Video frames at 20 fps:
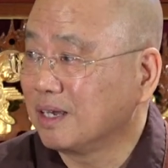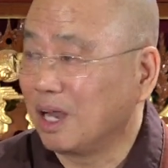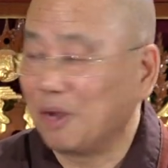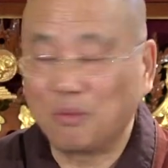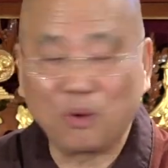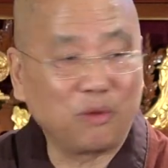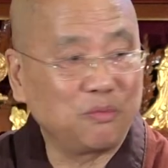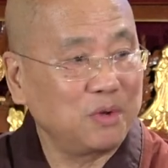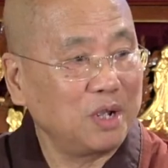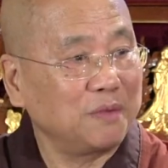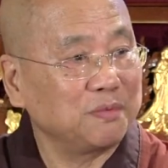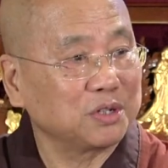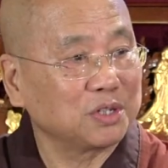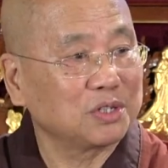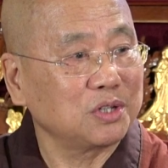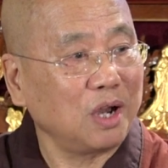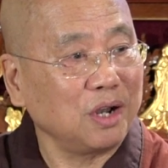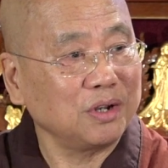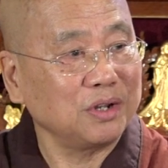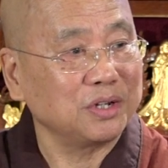And when we have a
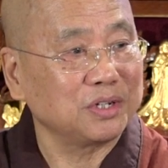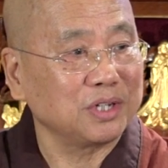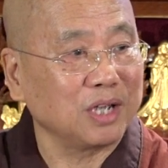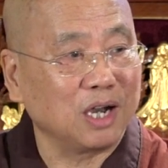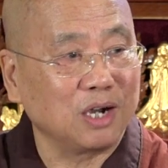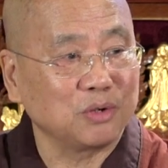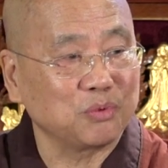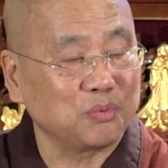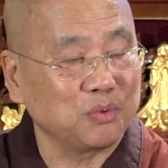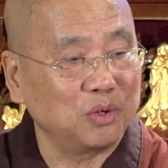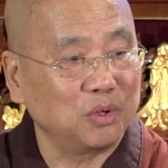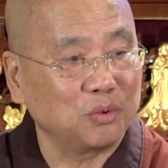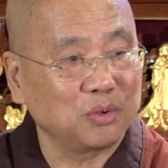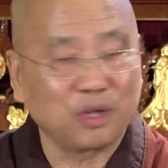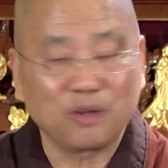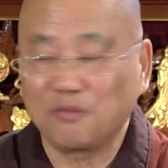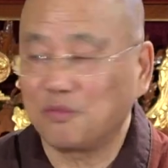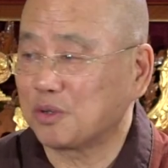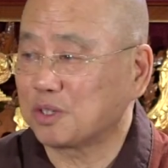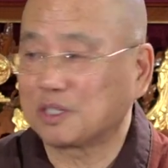Sonnesi house, we're
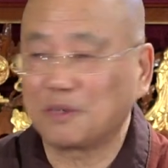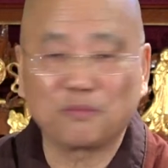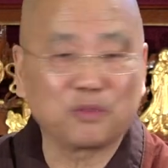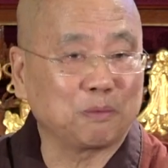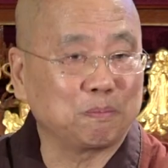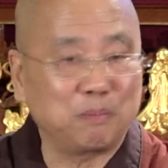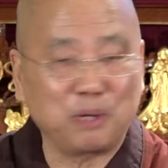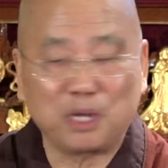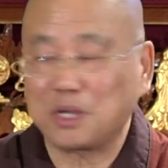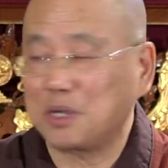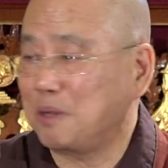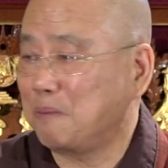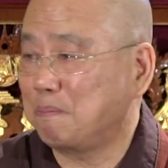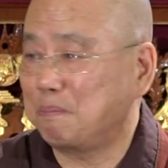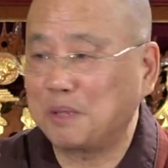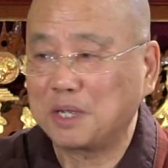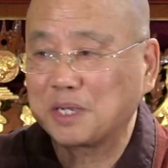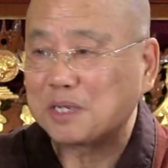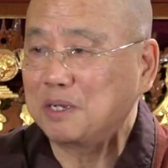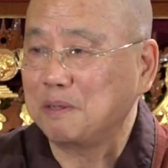looking for something bigger
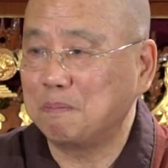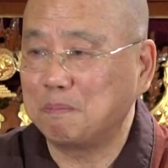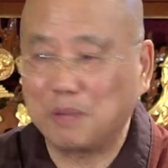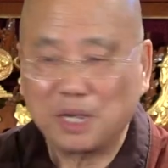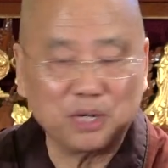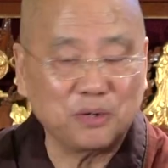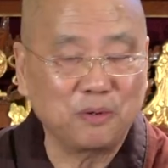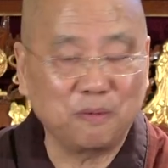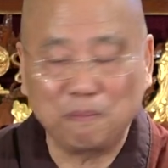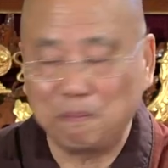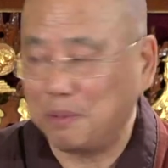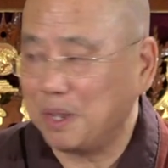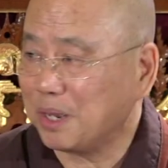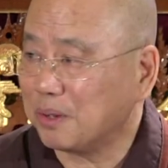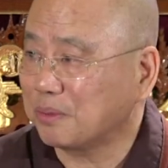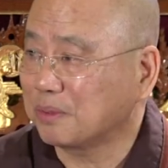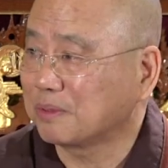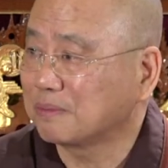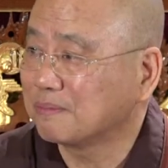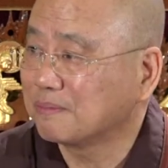and bigger and better and
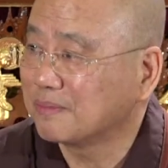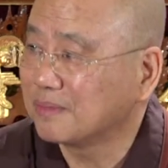better.